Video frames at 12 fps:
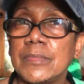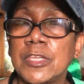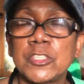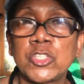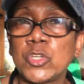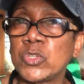They
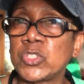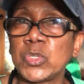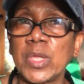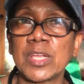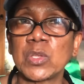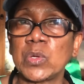chose
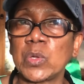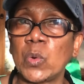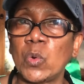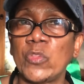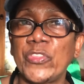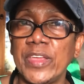to ignore the
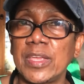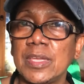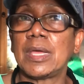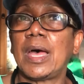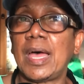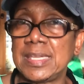whole thing,
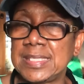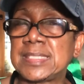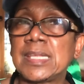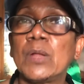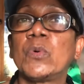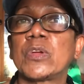and he's
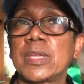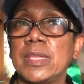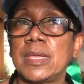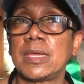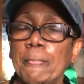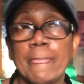still working
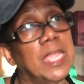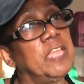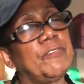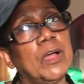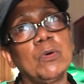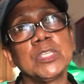here. If
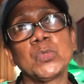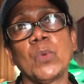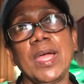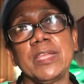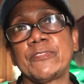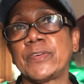I was
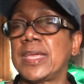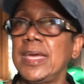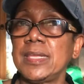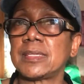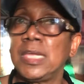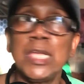white, forget
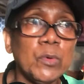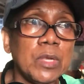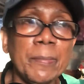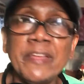it. He would have been